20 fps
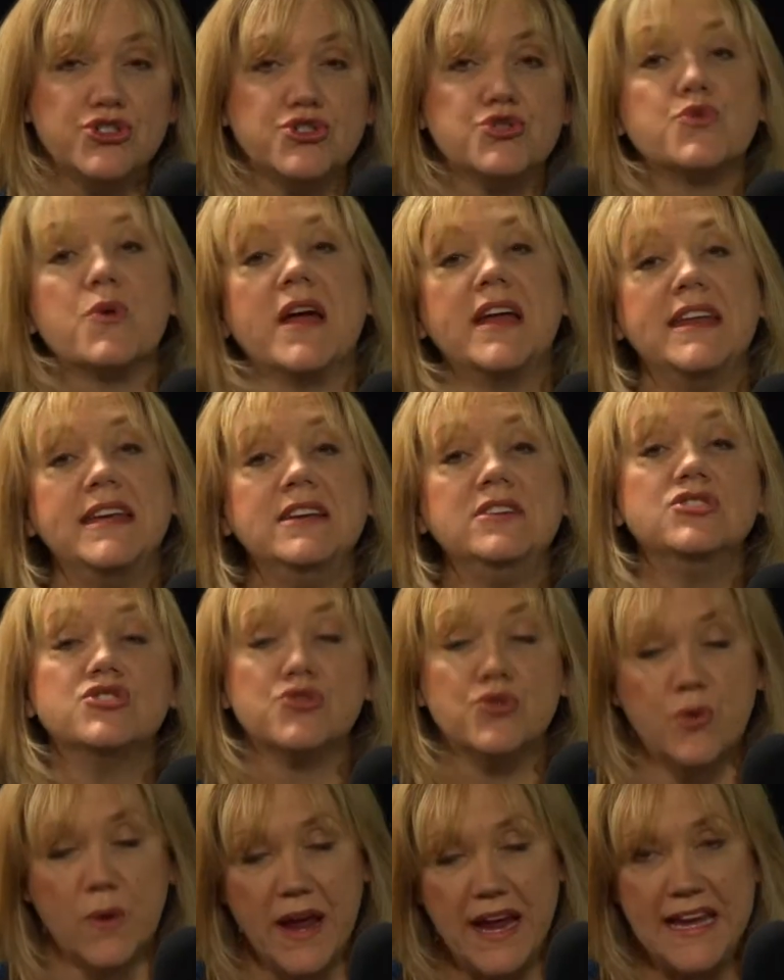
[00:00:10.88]
Trading
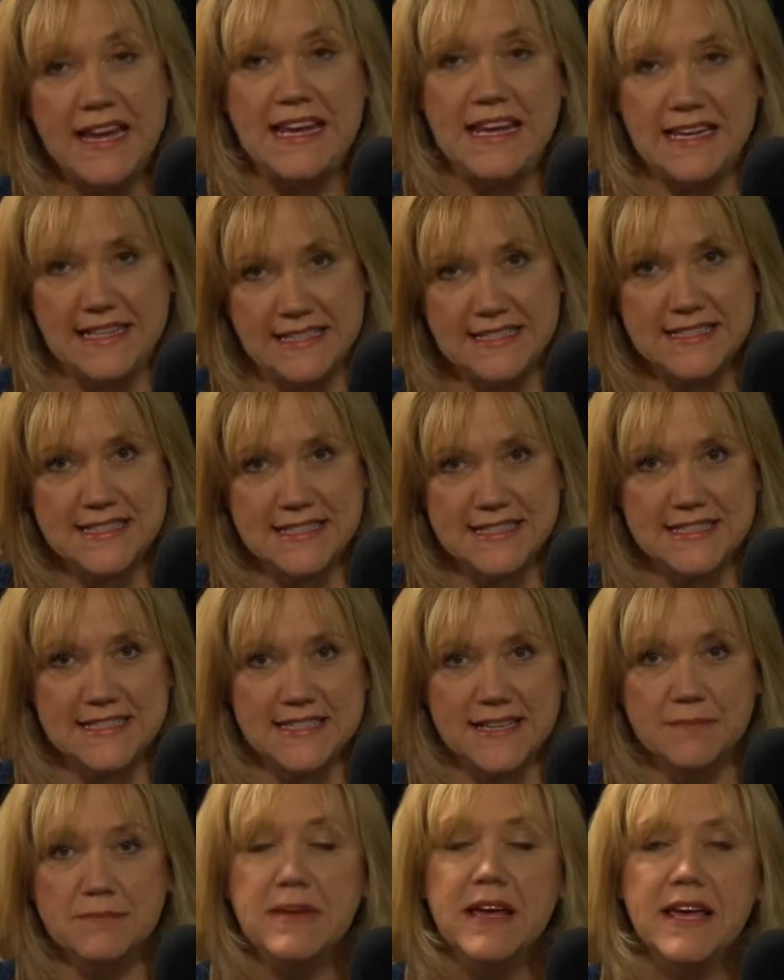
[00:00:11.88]
Training
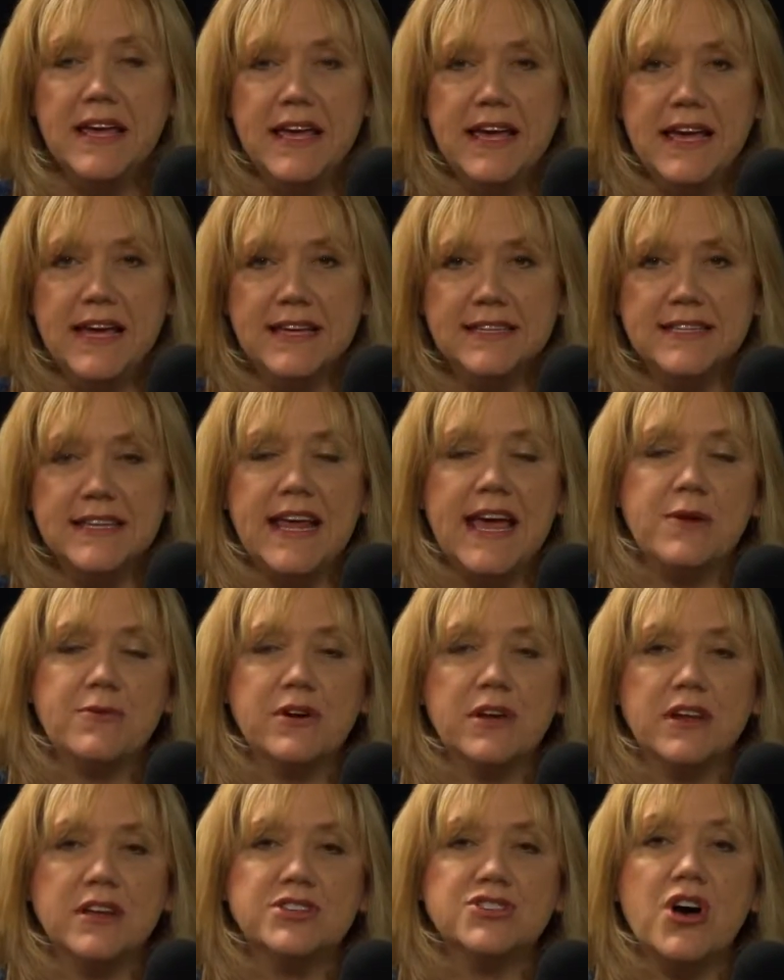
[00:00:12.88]
System. Today we're
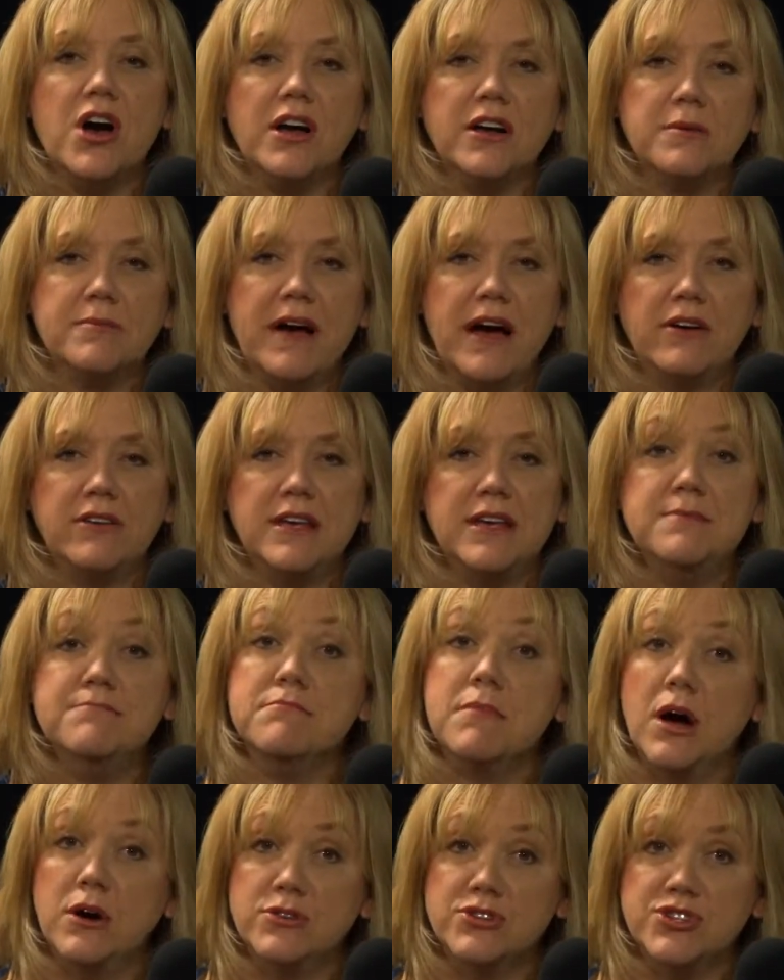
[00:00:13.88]
going to talk about
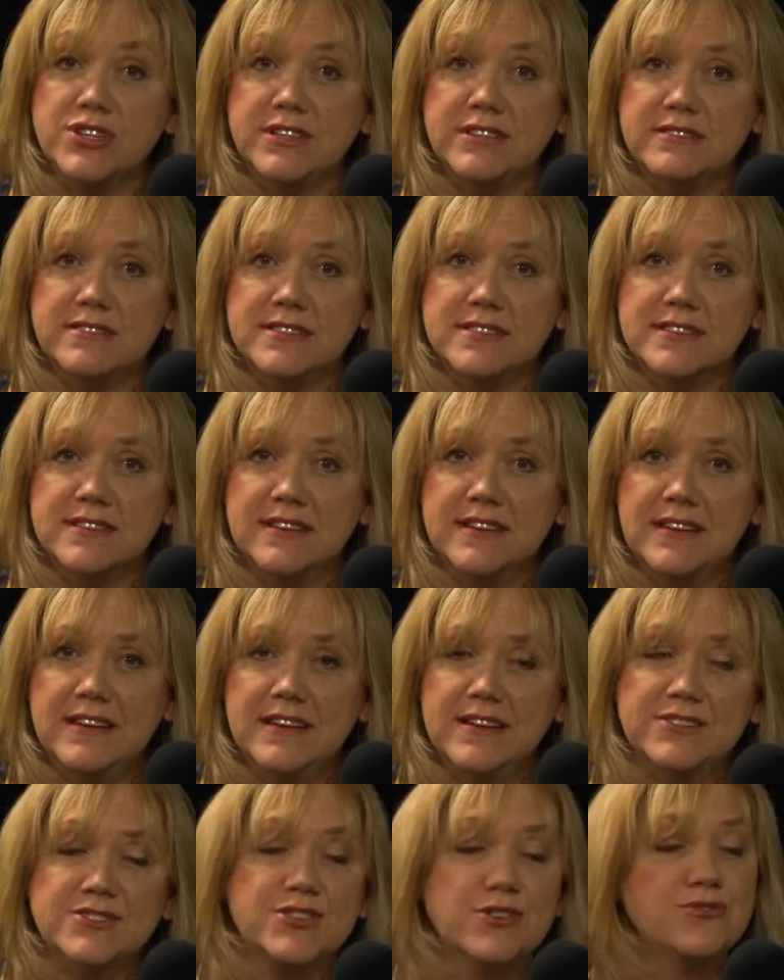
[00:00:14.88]
emotions.
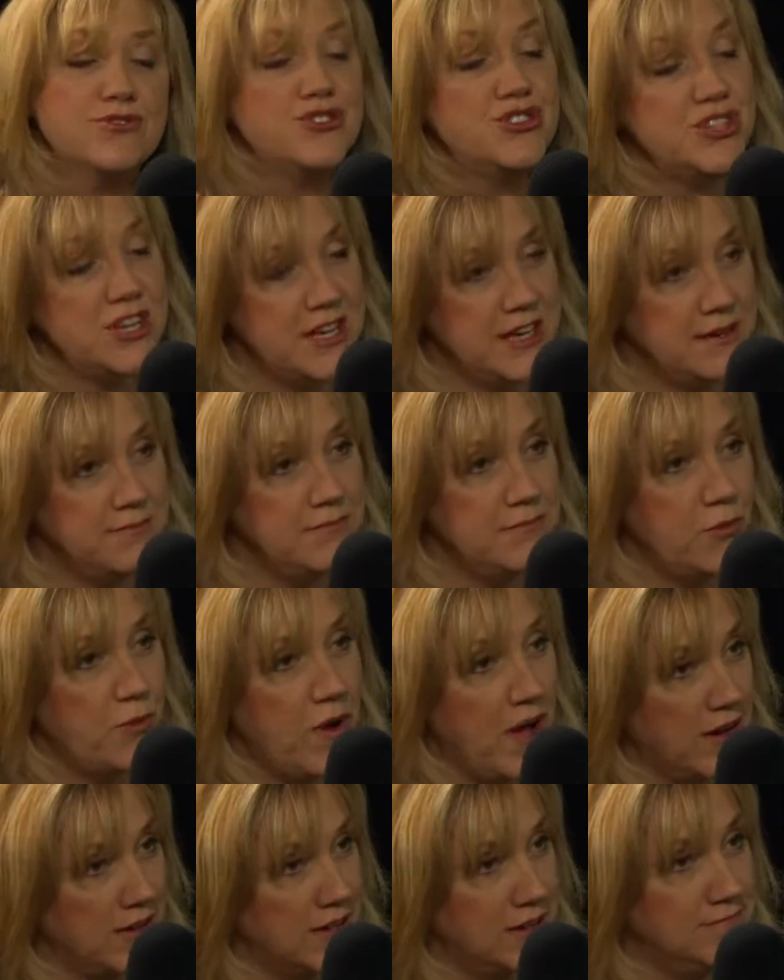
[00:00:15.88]
So Jim,
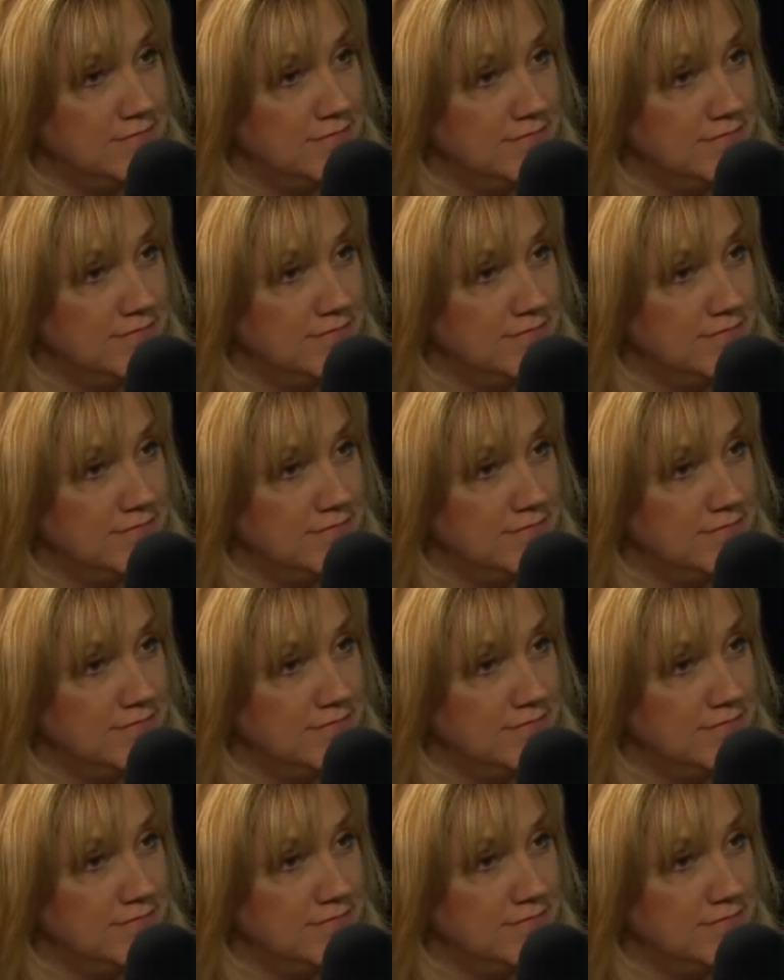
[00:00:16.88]
welcome.